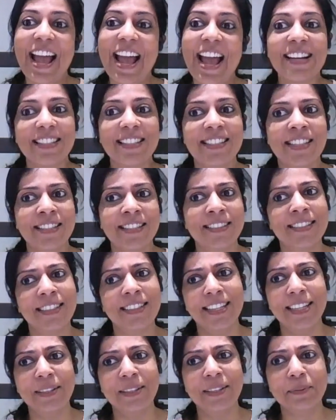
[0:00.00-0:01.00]
And
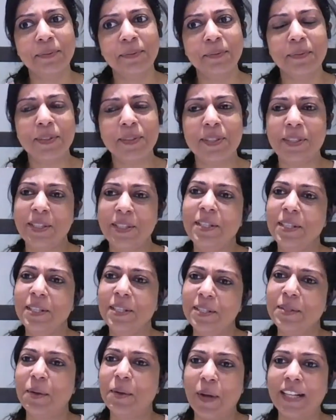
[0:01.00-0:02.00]
Sydney
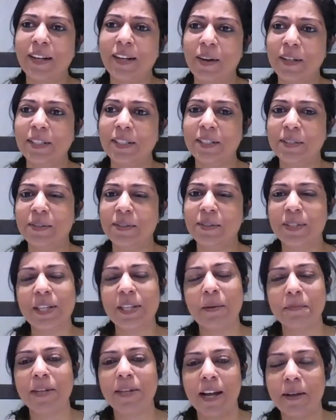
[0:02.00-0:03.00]
is quite hot too,
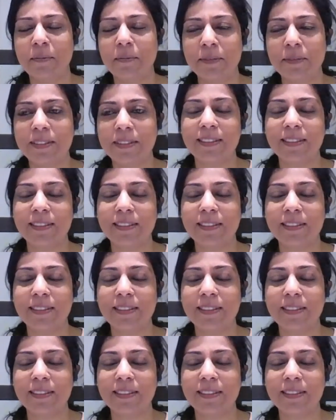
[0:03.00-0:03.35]
sometimes.